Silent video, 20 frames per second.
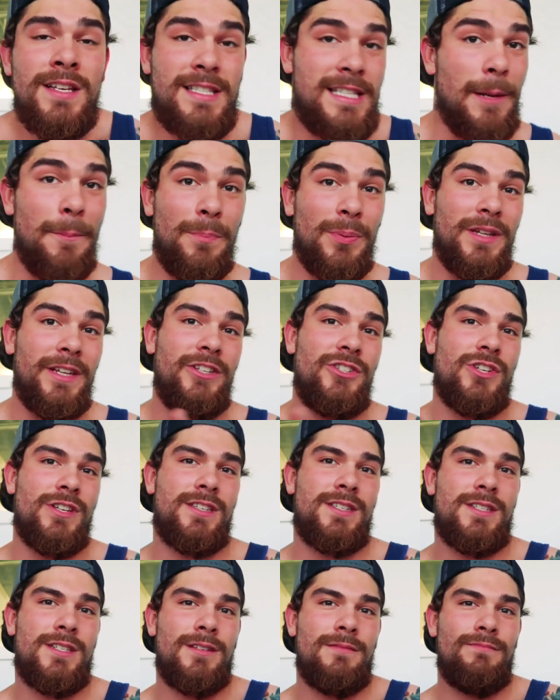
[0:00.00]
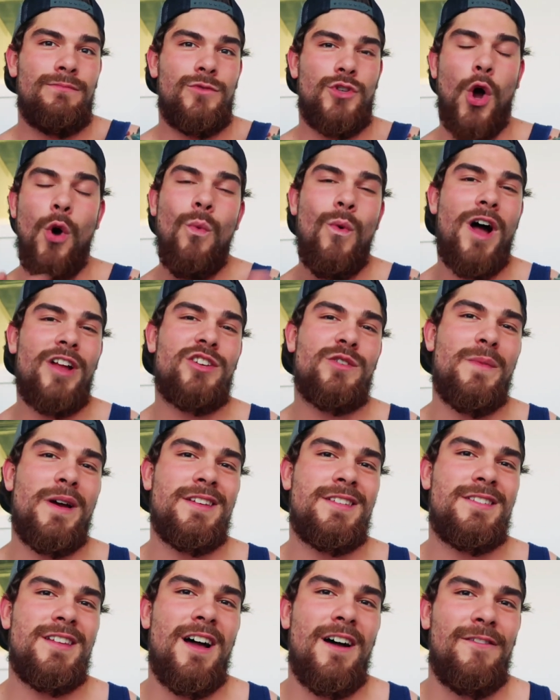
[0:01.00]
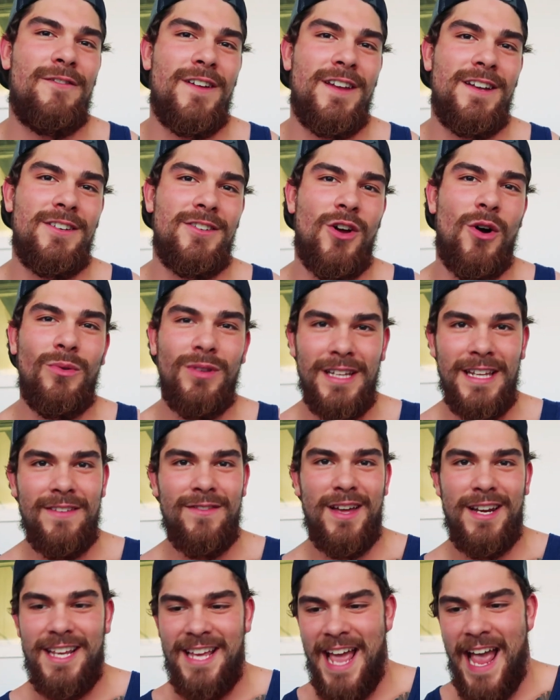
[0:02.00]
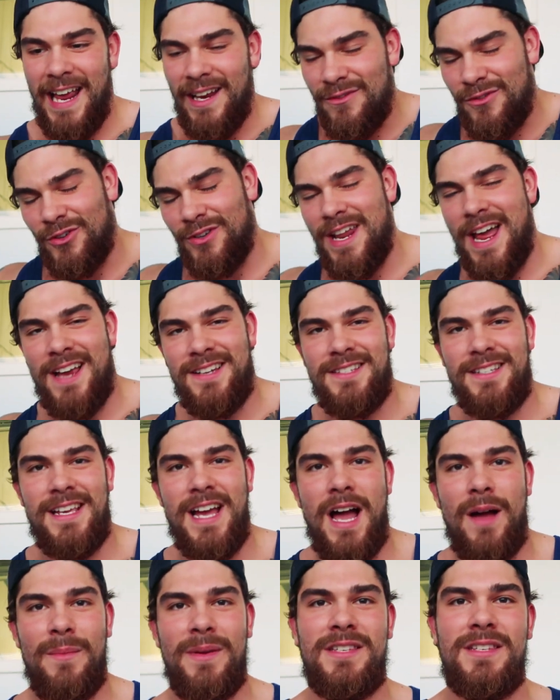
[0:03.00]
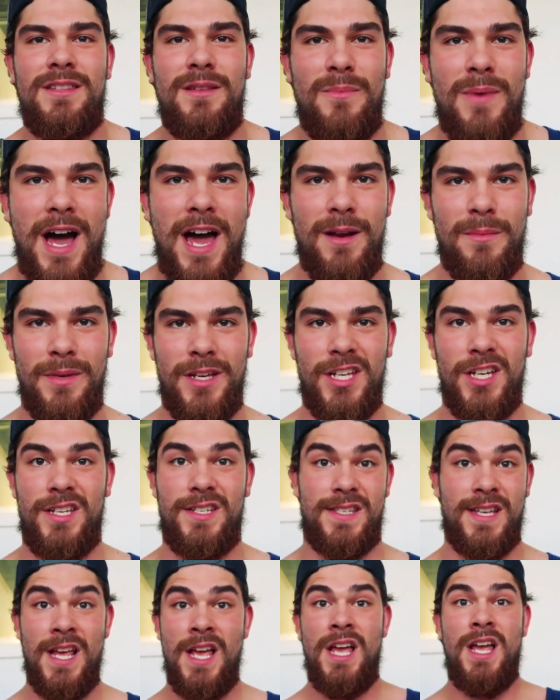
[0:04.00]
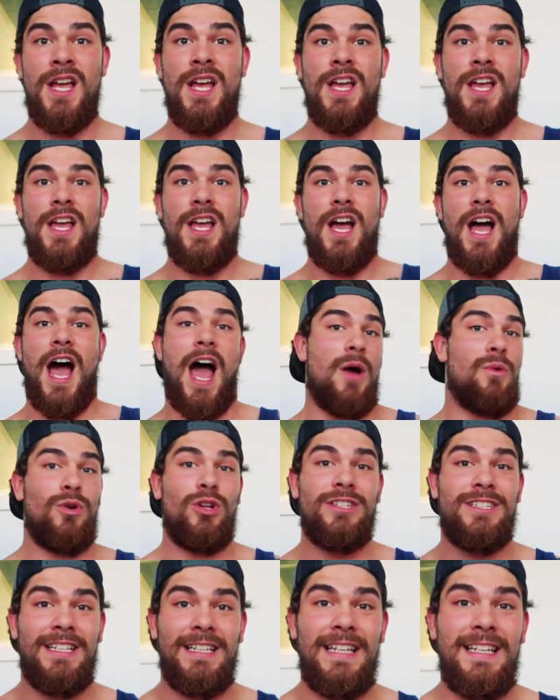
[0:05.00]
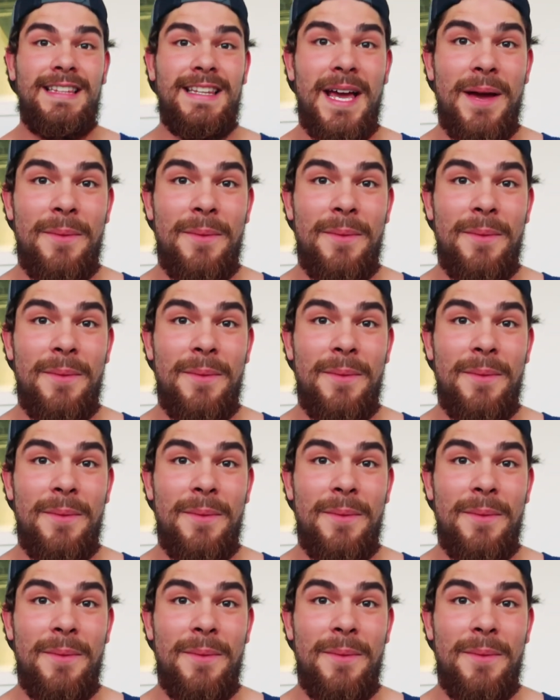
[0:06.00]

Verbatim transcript: simply just don't watch my stuff and don't leave any hateful, nasty comments at the bottom because I will delete